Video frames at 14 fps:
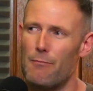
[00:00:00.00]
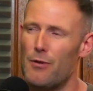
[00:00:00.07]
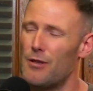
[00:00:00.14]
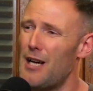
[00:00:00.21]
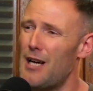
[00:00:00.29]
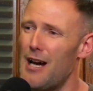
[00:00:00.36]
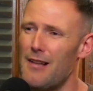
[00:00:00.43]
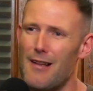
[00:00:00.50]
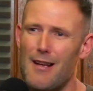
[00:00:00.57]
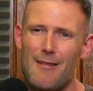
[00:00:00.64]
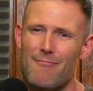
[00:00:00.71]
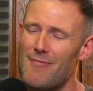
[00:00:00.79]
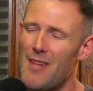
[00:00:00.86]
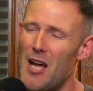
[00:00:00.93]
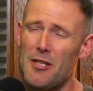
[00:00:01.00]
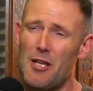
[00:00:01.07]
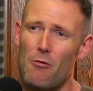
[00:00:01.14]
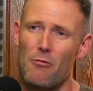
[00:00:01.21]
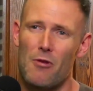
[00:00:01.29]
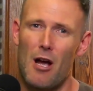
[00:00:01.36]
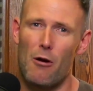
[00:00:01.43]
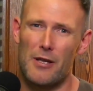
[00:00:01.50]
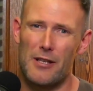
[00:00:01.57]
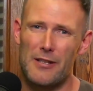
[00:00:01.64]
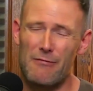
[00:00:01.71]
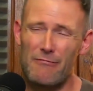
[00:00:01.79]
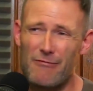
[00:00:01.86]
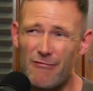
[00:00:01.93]
But colour, I don't know, and I
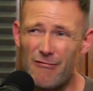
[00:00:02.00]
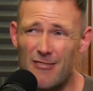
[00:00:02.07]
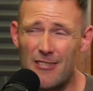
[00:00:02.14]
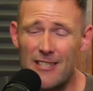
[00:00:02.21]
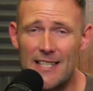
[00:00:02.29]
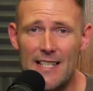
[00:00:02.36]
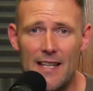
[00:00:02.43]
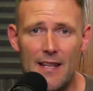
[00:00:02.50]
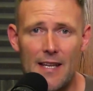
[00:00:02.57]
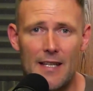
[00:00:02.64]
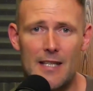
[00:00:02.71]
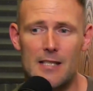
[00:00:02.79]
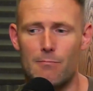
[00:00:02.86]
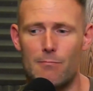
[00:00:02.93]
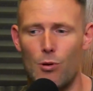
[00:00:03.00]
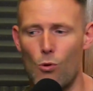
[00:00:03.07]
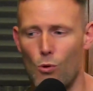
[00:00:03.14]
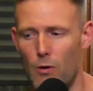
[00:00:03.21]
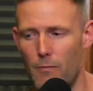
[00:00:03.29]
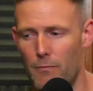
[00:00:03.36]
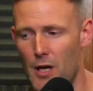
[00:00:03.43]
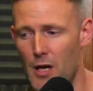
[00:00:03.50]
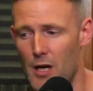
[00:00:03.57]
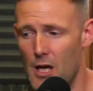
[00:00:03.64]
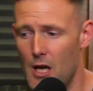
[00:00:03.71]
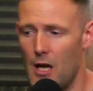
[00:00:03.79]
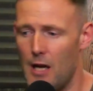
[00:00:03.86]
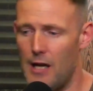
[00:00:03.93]
don't really think it's important. But
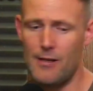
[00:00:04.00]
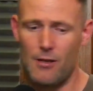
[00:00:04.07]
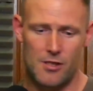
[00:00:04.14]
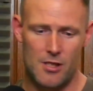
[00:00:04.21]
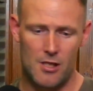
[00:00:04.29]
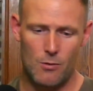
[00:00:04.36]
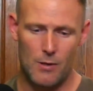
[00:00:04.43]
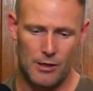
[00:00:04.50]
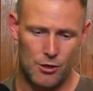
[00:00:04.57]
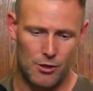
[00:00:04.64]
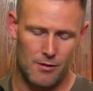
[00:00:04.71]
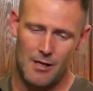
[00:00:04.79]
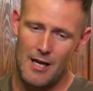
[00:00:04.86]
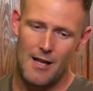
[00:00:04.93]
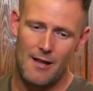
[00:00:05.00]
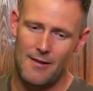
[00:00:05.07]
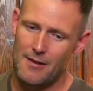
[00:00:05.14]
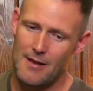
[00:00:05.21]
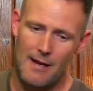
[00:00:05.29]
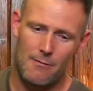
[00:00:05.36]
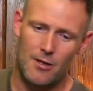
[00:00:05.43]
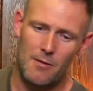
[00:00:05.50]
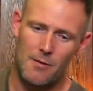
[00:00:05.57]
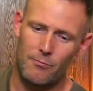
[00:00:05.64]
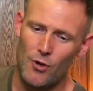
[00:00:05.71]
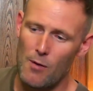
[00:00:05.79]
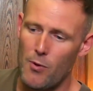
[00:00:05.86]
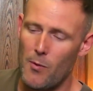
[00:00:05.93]
in answer to your question,
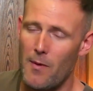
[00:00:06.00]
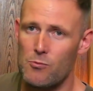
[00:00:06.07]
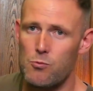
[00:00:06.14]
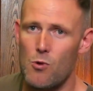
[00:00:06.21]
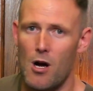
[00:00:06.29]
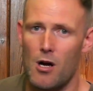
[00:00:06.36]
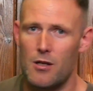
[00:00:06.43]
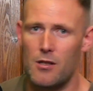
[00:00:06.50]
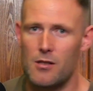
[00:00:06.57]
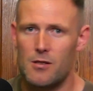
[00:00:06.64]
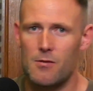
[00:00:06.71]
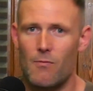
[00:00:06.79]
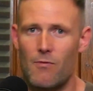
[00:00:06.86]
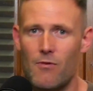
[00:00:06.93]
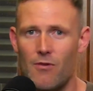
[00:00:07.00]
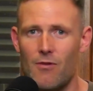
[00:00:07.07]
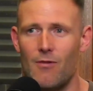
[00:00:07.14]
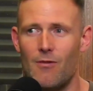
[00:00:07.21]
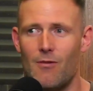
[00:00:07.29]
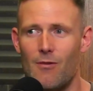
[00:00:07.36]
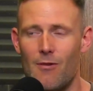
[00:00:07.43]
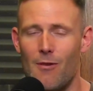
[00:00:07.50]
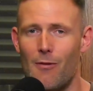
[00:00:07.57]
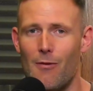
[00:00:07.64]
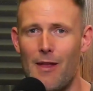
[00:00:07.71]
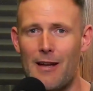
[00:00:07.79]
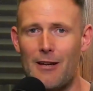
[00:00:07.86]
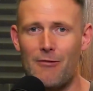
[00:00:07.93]
bright pop-ups work because
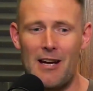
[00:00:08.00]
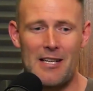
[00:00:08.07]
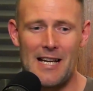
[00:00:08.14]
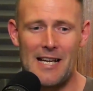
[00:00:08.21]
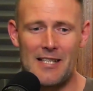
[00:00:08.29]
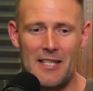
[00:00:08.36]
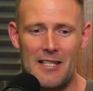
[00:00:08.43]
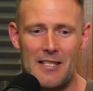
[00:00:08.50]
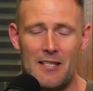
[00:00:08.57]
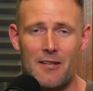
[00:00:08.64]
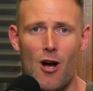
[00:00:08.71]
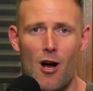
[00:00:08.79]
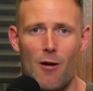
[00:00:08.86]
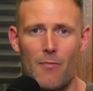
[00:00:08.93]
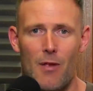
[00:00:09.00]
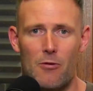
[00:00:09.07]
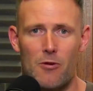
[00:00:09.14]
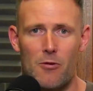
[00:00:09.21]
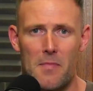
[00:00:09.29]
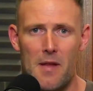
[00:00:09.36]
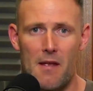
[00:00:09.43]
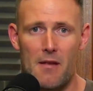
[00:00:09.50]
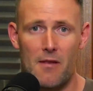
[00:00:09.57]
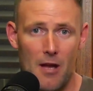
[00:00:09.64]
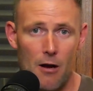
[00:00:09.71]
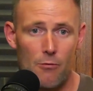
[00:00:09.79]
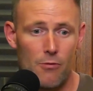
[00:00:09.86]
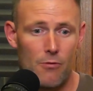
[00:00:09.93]
their greatest asset is the carp
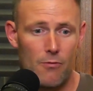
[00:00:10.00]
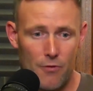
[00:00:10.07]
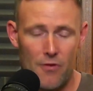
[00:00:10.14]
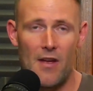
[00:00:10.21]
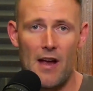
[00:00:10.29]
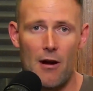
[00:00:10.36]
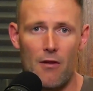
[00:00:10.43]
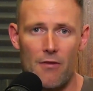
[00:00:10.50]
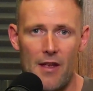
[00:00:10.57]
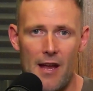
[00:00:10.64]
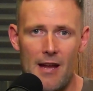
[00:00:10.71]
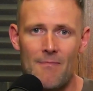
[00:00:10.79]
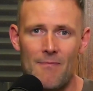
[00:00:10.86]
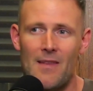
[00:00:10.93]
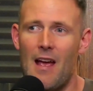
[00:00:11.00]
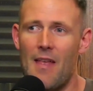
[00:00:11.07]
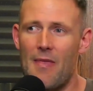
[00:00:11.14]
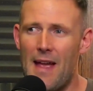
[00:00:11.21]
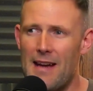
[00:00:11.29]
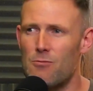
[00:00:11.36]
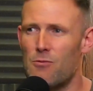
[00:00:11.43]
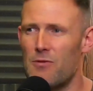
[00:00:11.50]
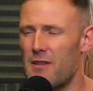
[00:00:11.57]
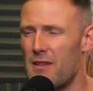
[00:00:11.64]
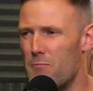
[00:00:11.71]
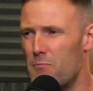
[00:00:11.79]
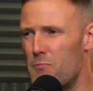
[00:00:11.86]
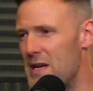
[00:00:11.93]
know that they are there, and that is one of
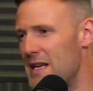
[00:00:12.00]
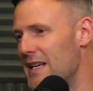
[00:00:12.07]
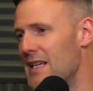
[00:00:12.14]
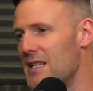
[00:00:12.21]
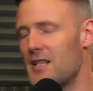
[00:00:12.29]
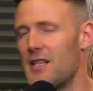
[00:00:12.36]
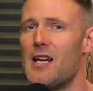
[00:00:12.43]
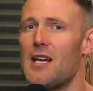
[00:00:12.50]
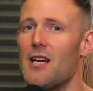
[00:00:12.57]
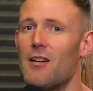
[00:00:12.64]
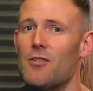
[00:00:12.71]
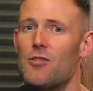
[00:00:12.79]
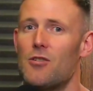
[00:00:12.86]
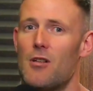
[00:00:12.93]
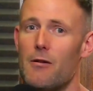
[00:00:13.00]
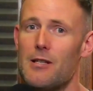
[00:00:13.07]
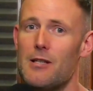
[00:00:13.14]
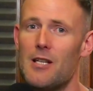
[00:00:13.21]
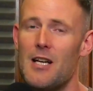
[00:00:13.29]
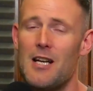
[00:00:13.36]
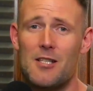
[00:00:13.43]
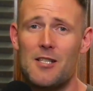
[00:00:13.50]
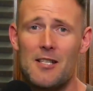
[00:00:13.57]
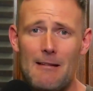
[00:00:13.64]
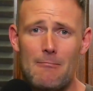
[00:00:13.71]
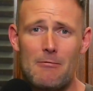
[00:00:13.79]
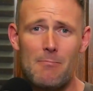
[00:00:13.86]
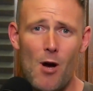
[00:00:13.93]
the biggest things. You know, it's the
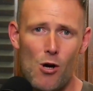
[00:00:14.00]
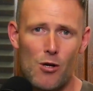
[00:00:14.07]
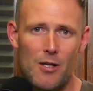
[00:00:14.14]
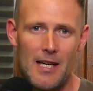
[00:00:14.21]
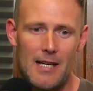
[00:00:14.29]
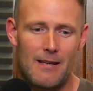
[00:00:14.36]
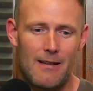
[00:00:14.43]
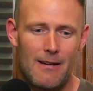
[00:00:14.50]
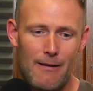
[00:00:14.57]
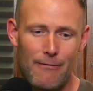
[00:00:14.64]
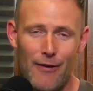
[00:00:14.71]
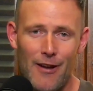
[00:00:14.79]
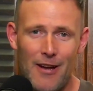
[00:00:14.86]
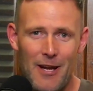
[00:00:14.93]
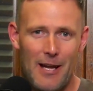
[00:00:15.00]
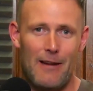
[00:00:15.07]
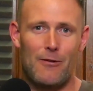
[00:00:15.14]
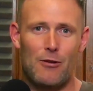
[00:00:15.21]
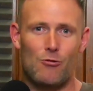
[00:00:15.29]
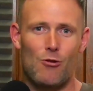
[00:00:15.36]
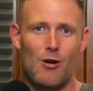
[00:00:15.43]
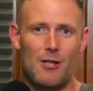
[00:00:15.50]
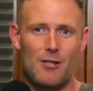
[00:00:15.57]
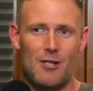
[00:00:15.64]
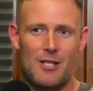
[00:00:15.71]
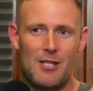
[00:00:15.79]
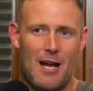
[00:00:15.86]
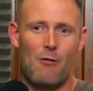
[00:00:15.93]
same as marketing. If you're trying to
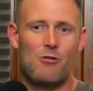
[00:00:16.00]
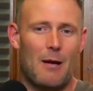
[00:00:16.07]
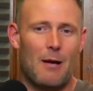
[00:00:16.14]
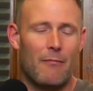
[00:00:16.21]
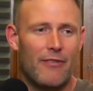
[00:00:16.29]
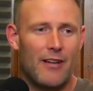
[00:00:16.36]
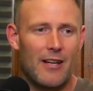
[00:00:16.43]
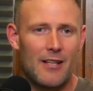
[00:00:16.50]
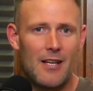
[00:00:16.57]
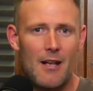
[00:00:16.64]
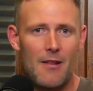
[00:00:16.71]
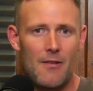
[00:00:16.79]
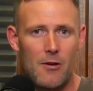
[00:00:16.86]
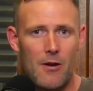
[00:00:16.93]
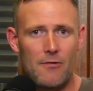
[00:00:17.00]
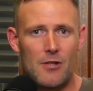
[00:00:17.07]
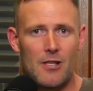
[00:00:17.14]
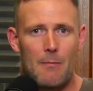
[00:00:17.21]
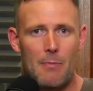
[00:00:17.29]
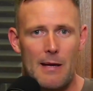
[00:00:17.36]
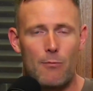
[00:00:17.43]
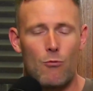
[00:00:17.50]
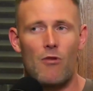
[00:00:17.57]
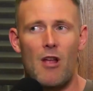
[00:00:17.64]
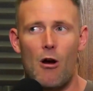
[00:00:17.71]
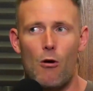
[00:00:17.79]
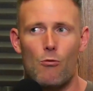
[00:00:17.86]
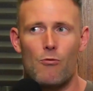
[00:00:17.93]
sell something, you have to let people
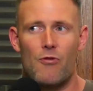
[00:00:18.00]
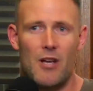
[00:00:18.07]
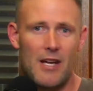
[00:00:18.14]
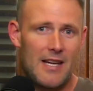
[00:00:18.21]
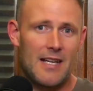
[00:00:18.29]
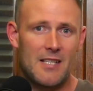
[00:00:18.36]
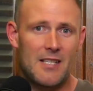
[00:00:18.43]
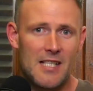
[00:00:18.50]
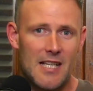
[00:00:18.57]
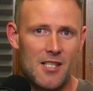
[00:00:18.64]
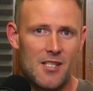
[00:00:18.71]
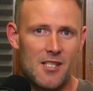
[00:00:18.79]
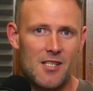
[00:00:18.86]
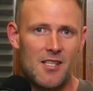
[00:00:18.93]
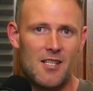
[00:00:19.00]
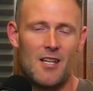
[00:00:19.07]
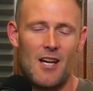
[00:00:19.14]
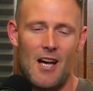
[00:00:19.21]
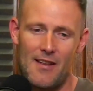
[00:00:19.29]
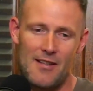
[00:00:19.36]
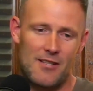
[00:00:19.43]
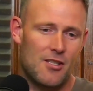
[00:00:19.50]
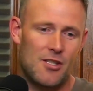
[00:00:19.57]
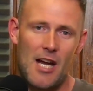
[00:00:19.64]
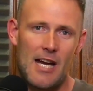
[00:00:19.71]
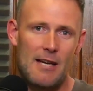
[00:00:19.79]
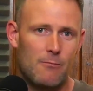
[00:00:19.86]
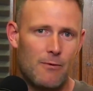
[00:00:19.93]
know that it exists, and that's the
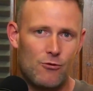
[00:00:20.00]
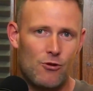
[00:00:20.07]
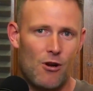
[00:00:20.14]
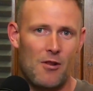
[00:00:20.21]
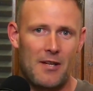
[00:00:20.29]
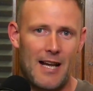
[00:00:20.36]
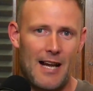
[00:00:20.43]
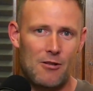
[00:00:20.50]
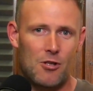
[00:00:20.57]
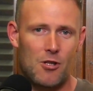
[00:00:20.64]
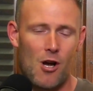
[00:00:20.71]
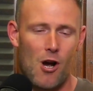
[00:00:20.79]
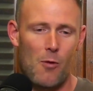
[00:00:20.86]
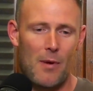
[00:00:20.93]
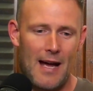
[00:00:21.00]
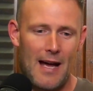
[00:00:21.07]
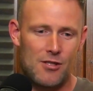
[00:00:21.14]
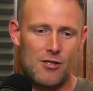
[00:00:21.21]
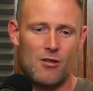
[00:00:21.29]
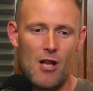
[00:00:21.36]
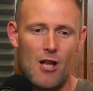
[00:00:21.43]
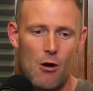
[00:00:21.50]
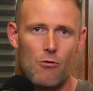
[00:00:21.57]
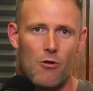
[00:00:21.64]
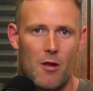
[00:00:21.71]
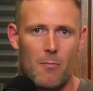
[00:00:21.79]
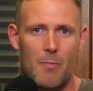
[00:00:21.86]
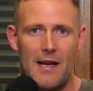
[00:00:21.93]
same with trying to catch a carp. It has to know
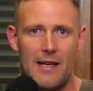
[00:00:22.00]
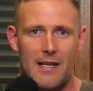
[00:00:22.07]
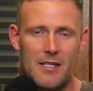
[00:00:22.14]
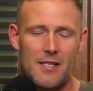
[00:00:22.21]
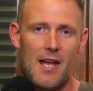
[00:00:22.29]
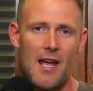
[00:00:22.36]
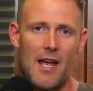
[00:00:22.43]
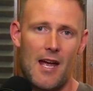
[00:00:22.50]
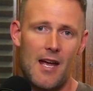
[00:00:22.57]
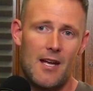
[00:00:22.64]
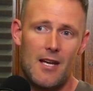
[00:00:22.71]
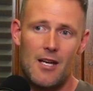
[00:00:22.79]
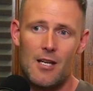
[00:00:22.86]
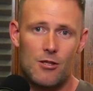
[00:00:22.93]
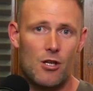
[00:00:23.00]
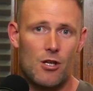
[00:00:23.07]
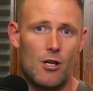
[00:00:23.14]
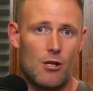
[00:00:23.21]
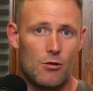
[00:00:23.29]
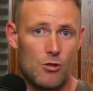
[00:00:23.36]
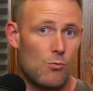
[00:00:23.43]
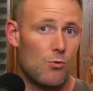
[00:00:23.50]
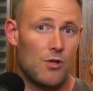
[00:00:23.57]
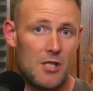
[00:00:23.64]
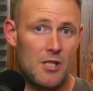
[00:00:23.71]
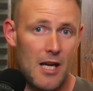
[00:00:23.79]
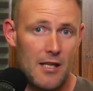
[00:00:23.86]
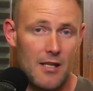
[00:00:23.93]
that the bait is there to want to
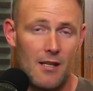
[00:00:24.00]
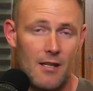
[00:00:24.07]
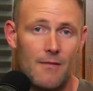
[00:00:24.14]
take it.